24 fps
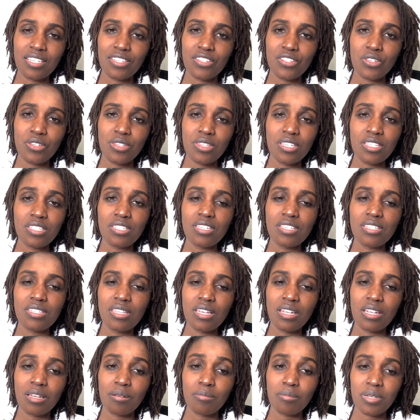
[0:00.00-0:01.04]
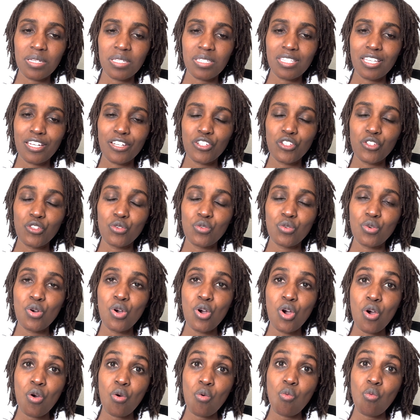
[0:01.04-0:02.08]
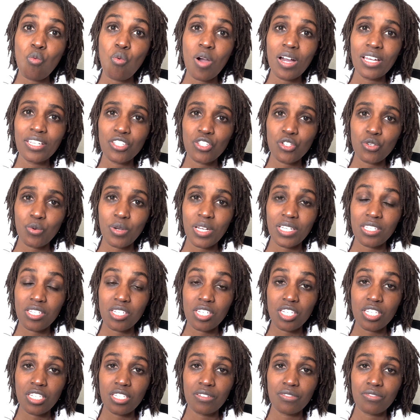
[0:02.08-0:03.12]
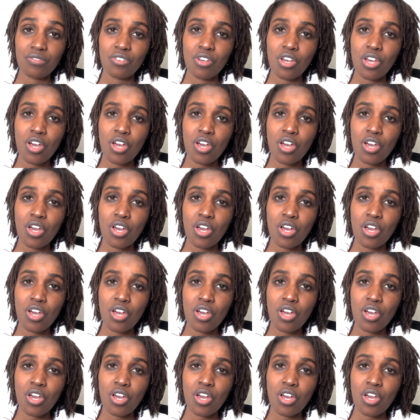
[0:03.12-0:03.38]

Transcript: So this is the numbers that you want to achieve.